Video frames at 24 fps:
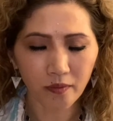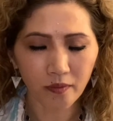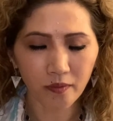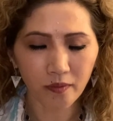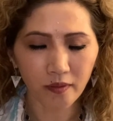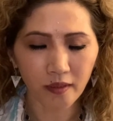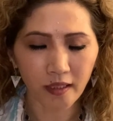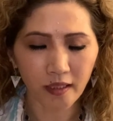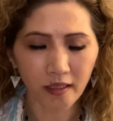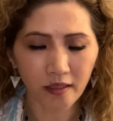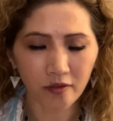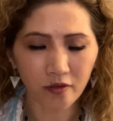
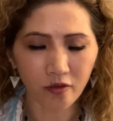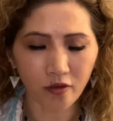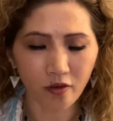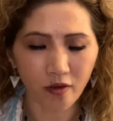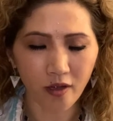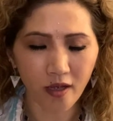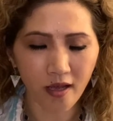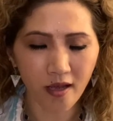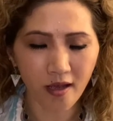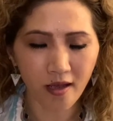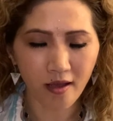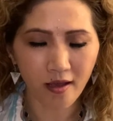Letting go
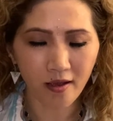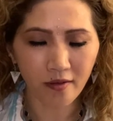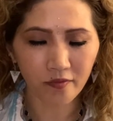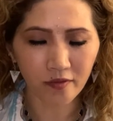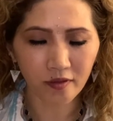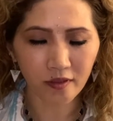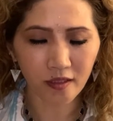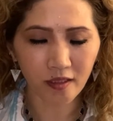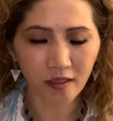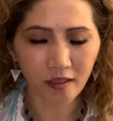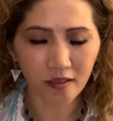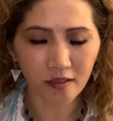
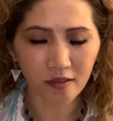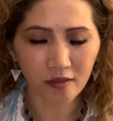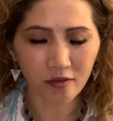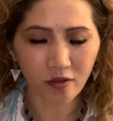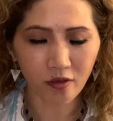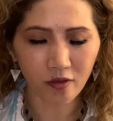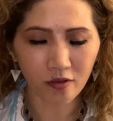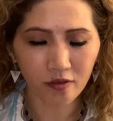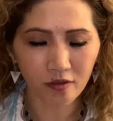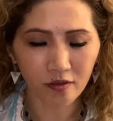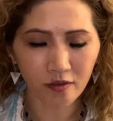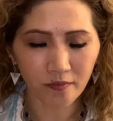everything is
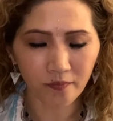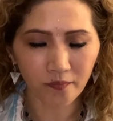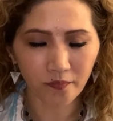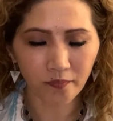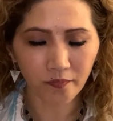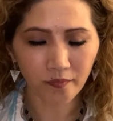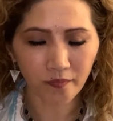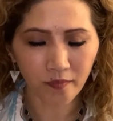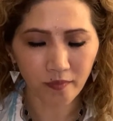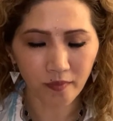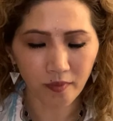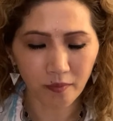not
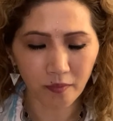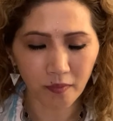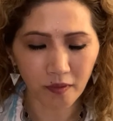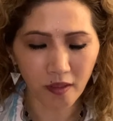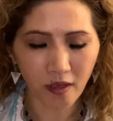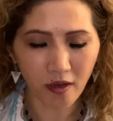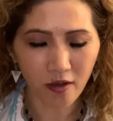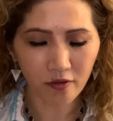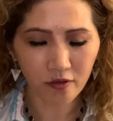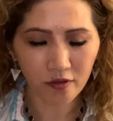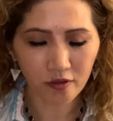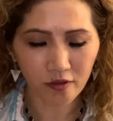
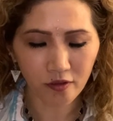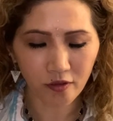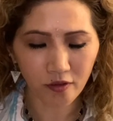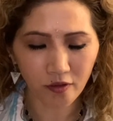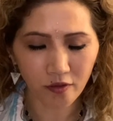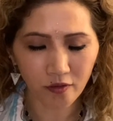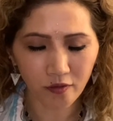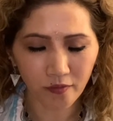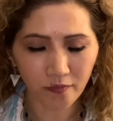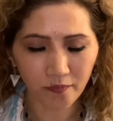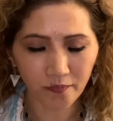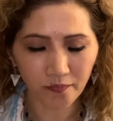belongs to
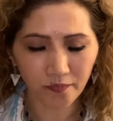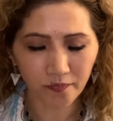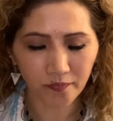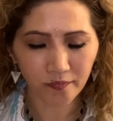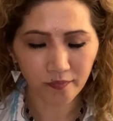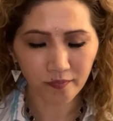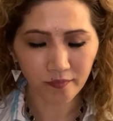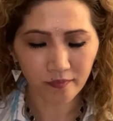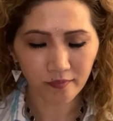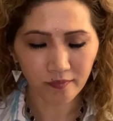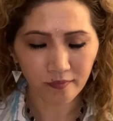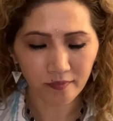you.
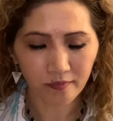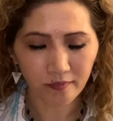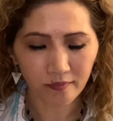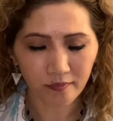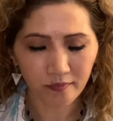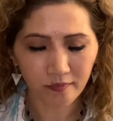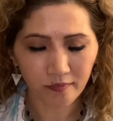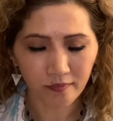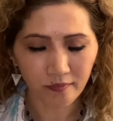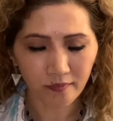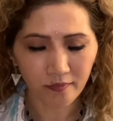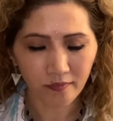
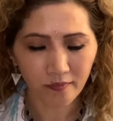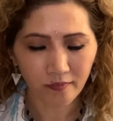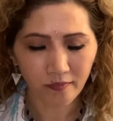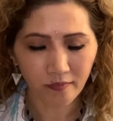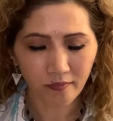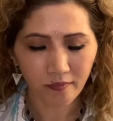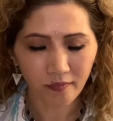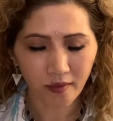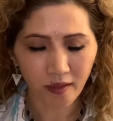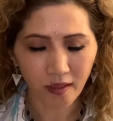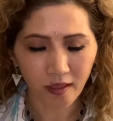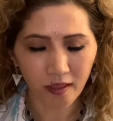
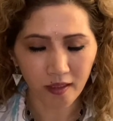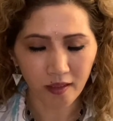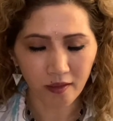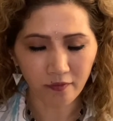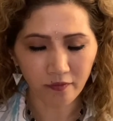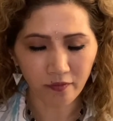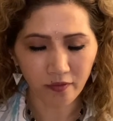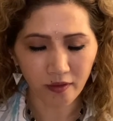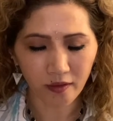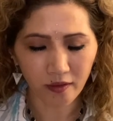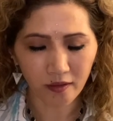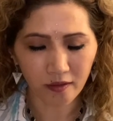Any
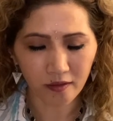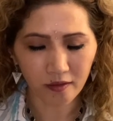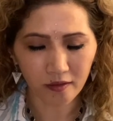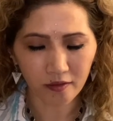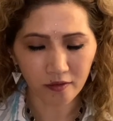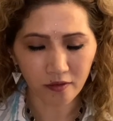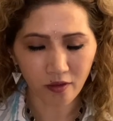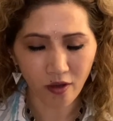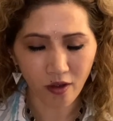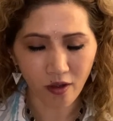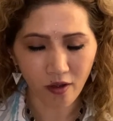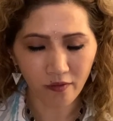fear and
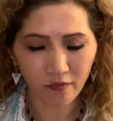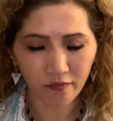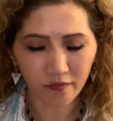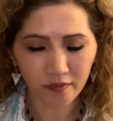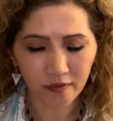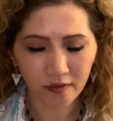doubt.